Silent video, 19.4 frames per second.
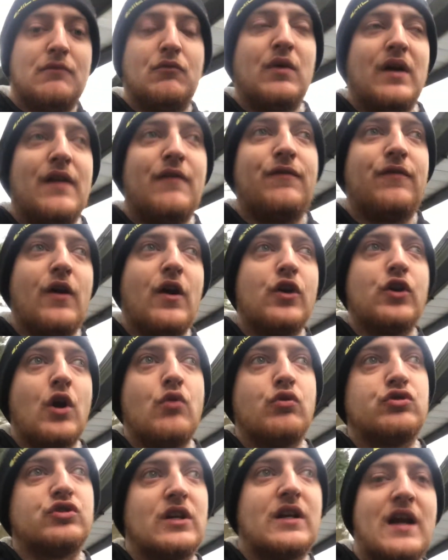with
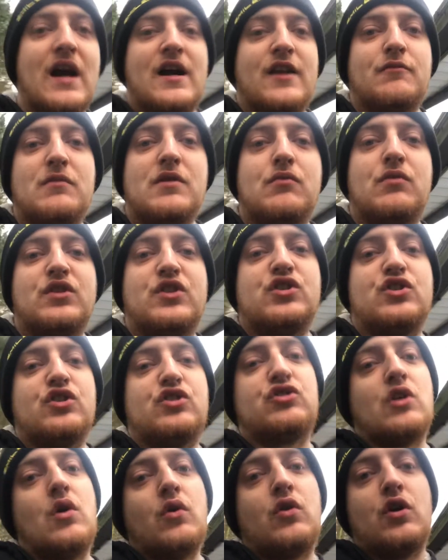Ghost Academy, which is a
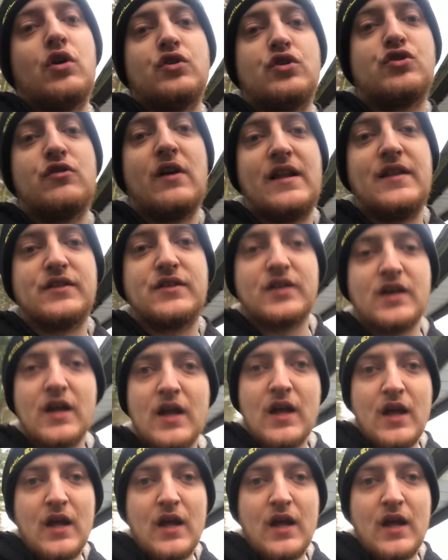Stoke-on-Trent.